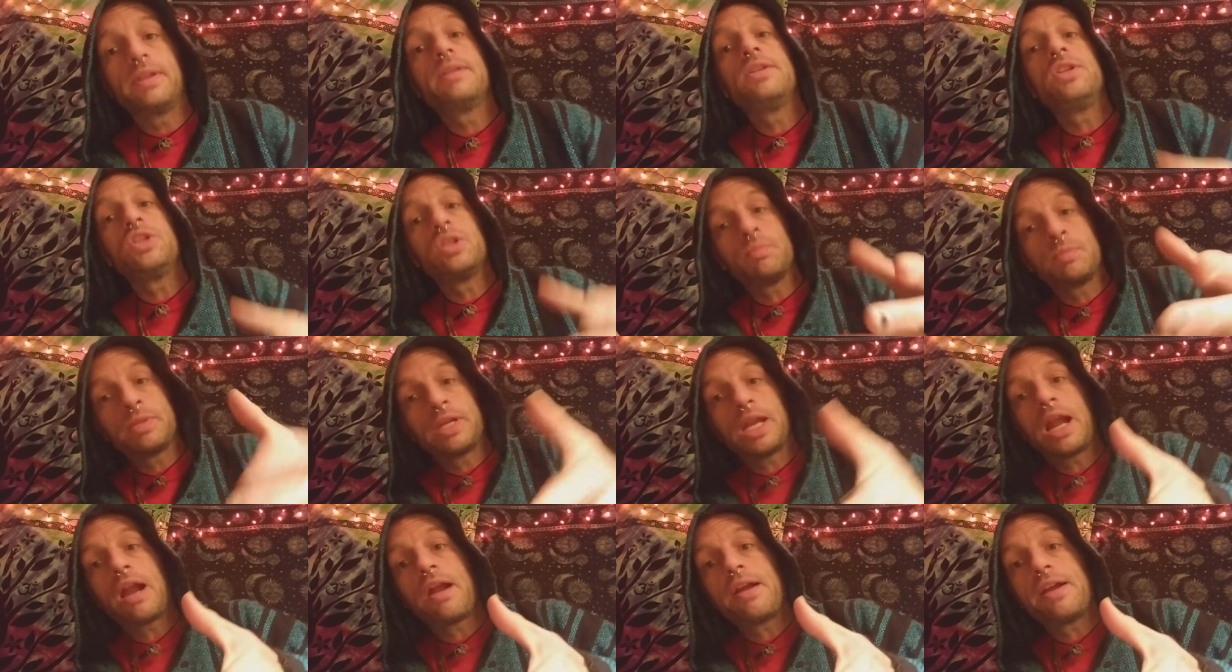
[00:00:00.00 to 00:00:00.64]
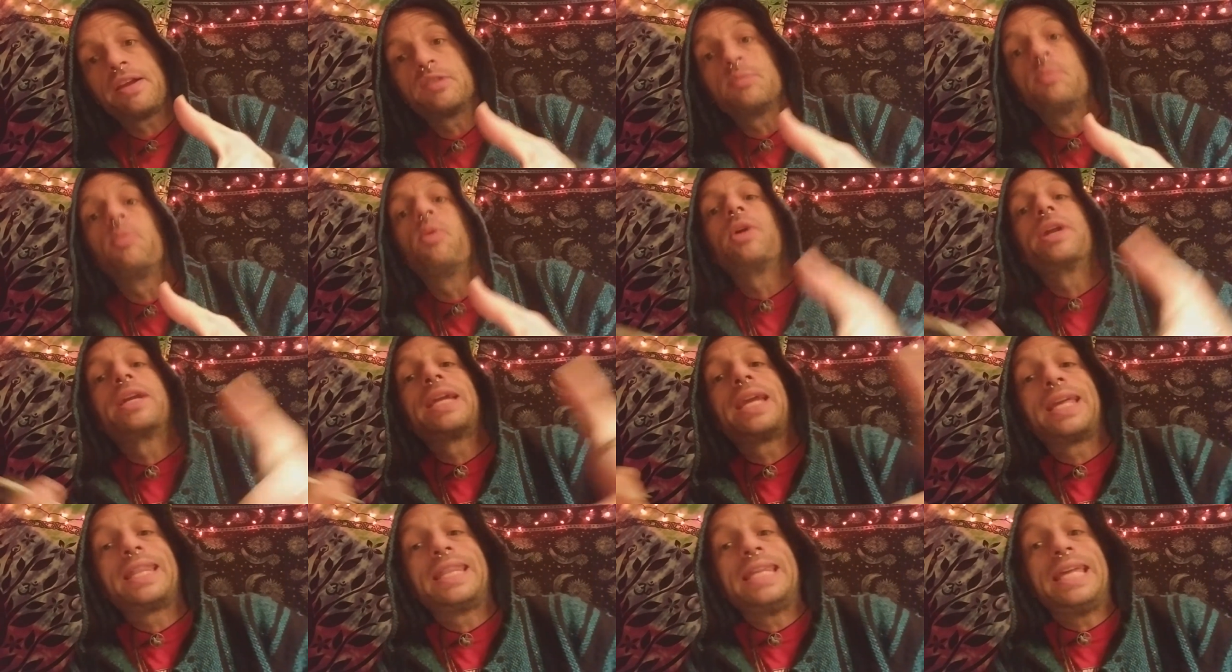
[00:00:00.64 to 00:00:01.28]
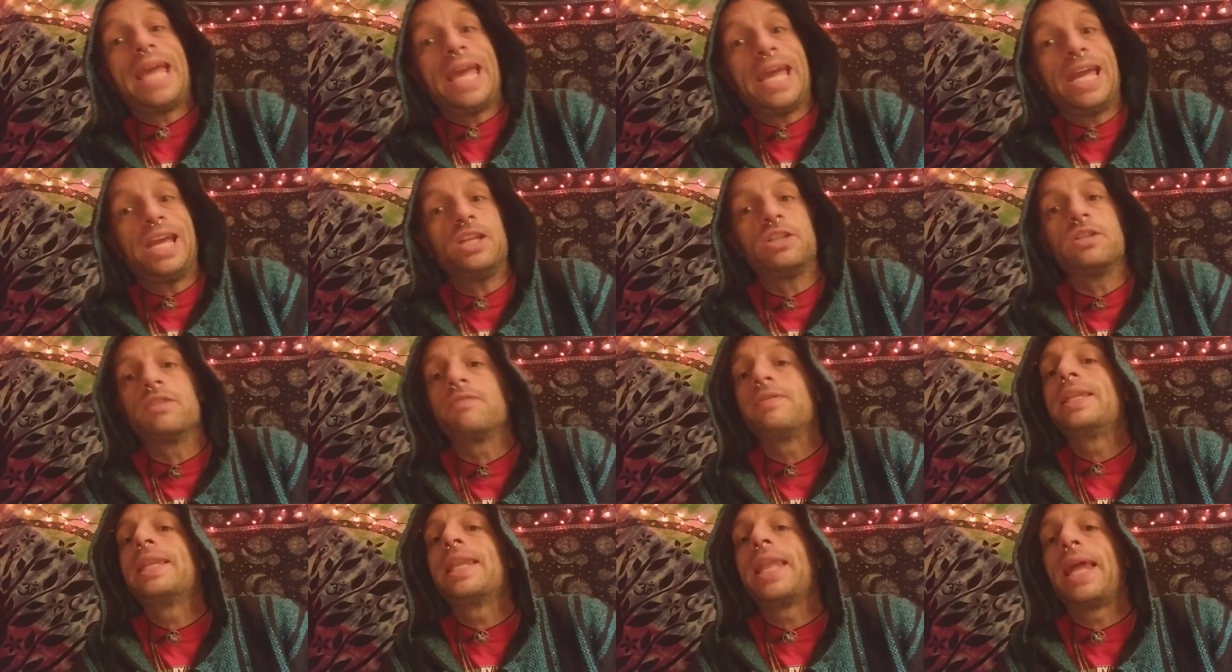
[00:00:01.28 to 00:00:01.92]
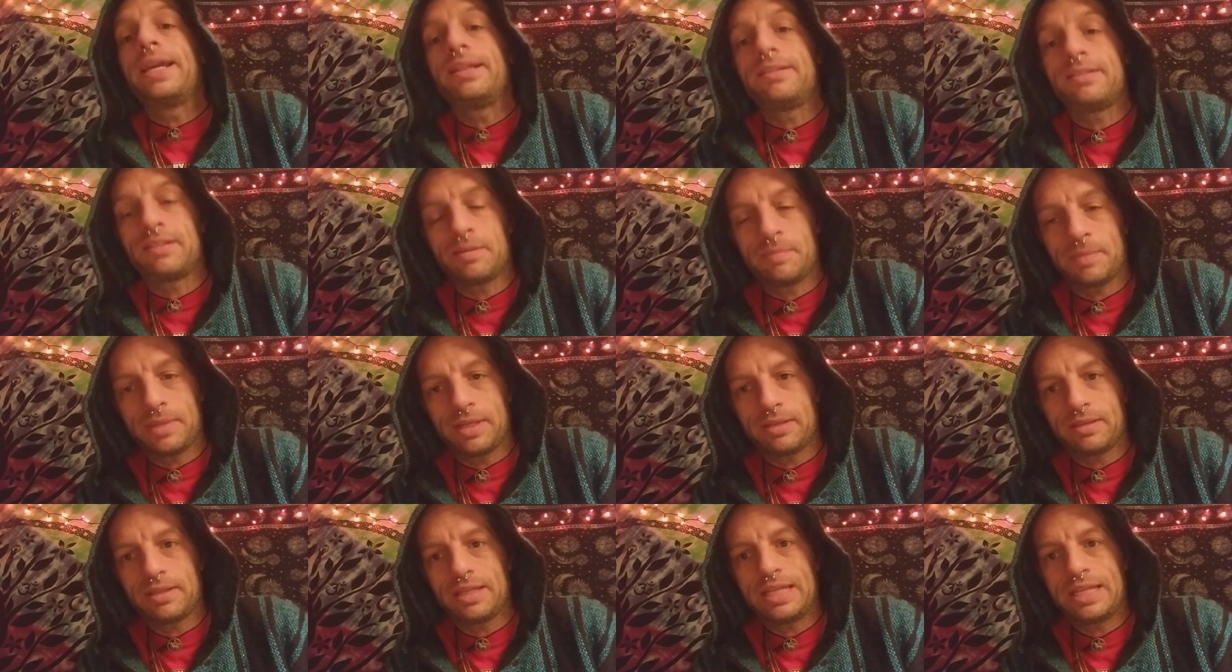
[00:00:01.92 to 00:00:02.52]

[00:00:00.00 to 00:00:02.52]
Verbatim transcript: Jim Carrey is bringing the age of enlightenment.